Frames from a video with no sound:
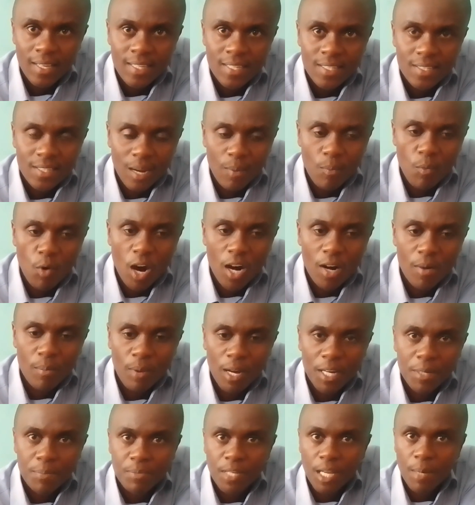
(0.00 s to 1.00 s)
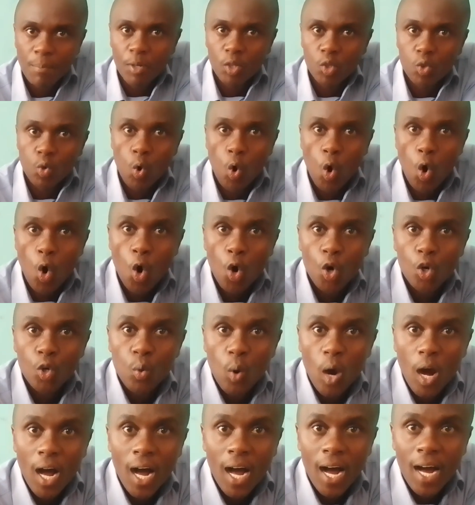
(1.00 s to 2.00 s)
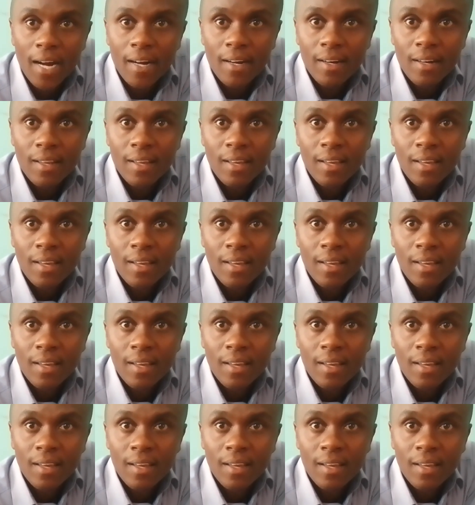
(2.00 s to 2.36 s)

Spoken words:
someone might be able to hold your heart